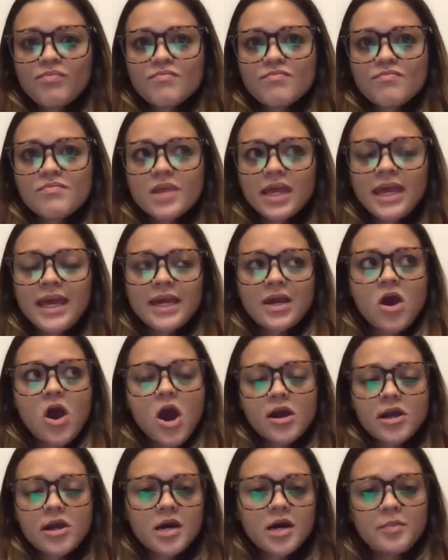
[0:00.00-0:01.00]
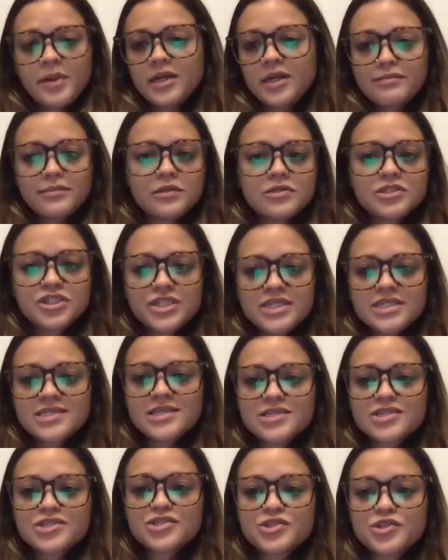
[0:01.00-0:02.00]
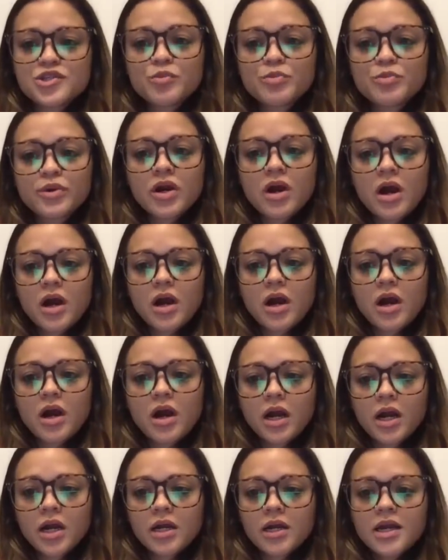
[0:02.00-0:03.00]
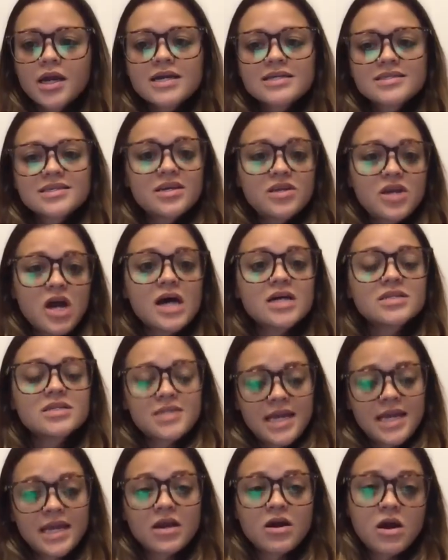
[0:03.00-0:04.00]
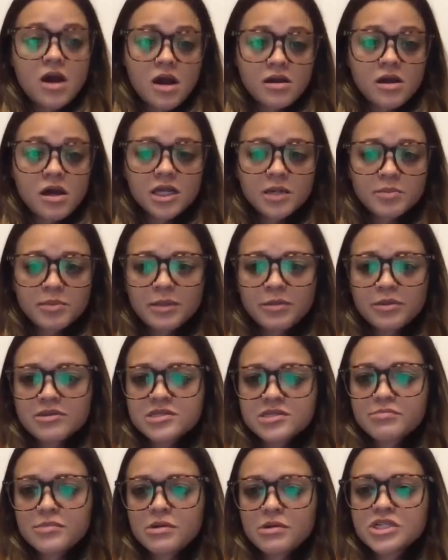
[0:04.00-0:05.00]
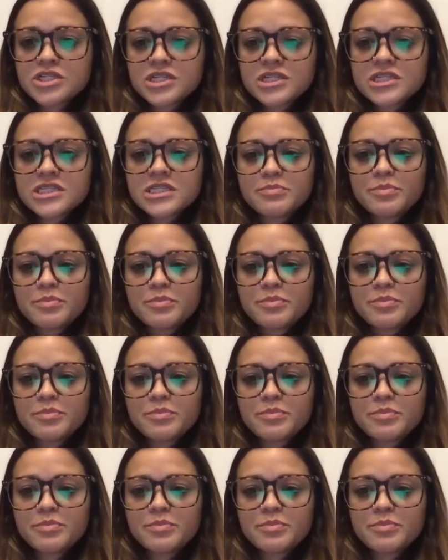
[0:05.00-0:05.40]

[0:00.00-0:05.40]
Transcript: get caught up in emotions. It's super hard to not take on other people's emotions.